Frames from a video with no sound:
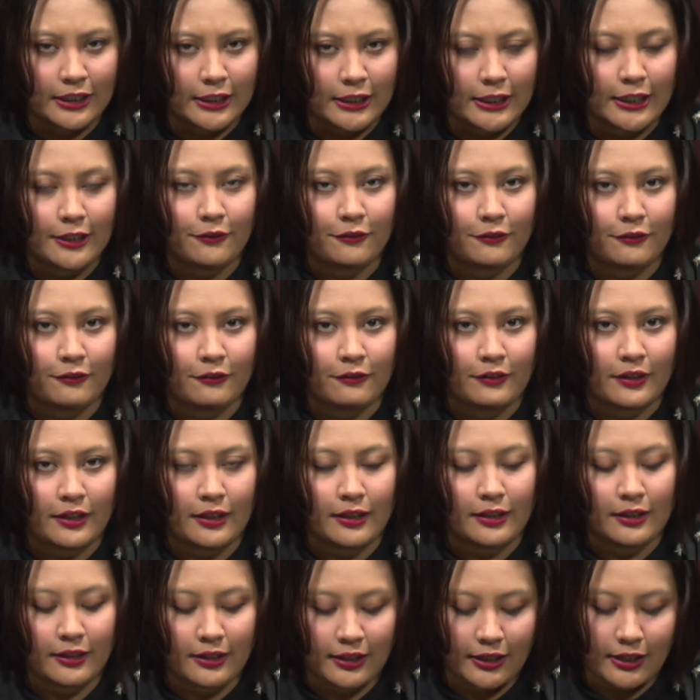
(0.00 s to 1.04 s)
if
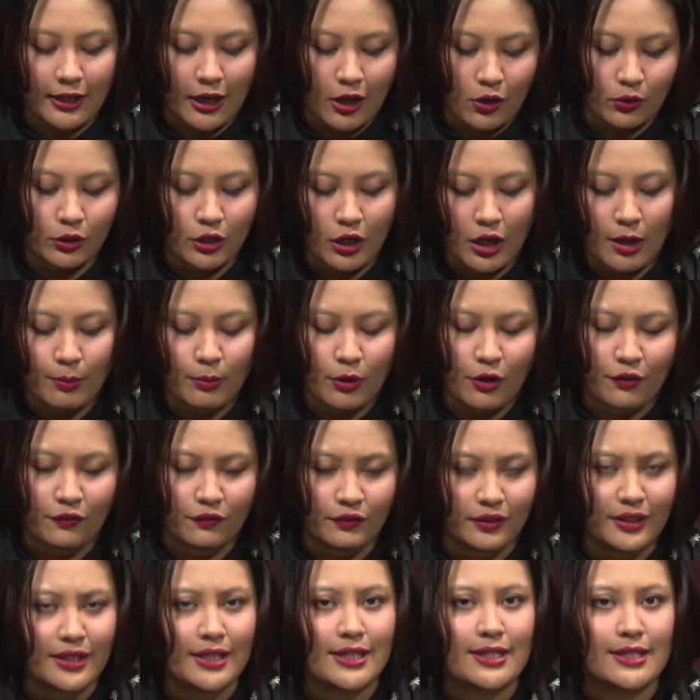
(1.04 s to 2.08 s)
the outcome of
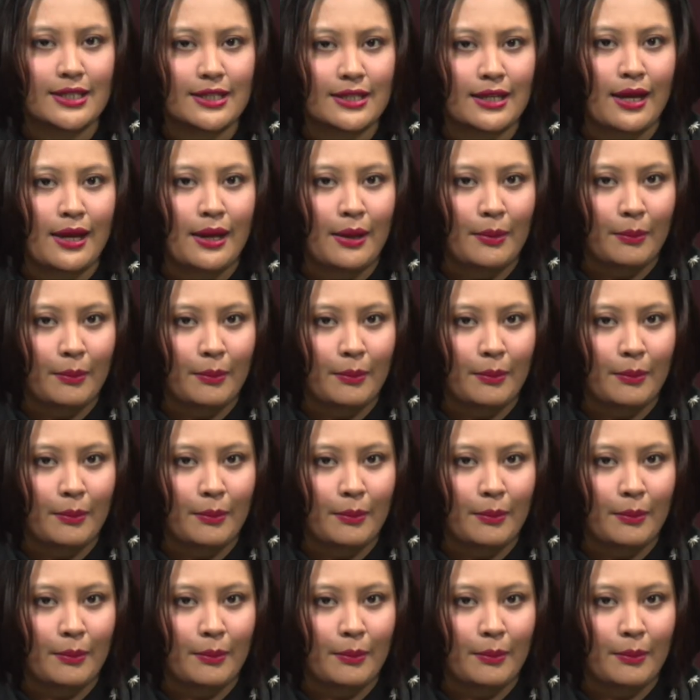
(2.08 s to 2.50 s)
this